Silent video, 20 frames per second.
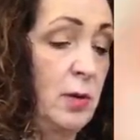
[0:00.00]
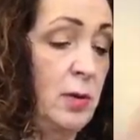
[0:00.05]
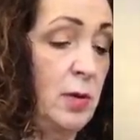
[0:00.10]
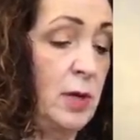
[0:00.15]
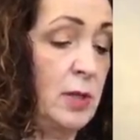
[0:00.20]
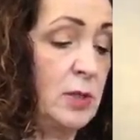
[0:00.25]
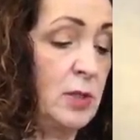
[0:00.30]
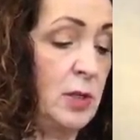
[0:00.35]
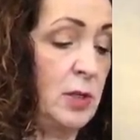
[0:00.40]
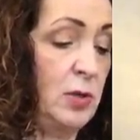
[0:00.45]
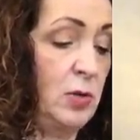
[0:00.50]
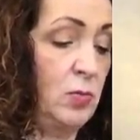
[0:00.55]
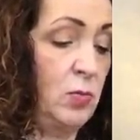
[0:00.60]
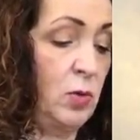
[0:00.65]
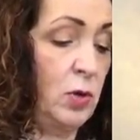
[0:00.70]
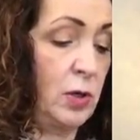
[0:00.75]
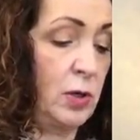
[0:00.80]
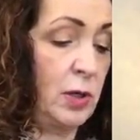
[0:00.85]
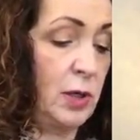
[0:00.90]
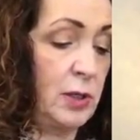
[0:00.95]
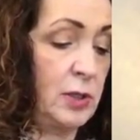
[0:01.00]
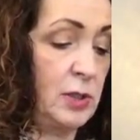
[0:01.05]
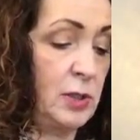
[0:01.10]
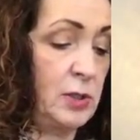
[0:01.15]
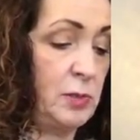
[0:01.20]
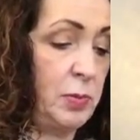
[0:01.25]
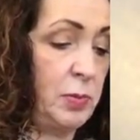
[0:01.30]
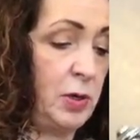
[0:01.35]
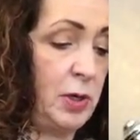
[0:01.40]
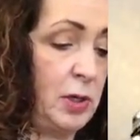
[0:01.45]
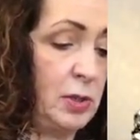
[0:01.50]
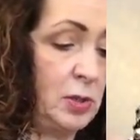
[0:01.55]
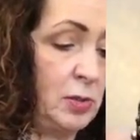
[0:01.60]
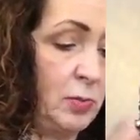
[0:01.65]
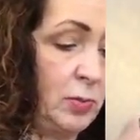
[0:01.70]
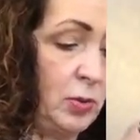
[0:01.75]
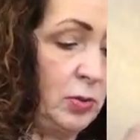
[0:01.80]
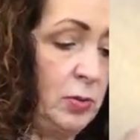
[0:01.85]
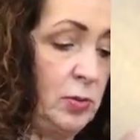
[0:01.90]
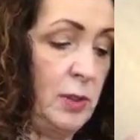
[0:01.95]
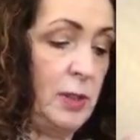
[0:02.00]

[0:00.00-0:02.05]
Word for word: as little work as is possible,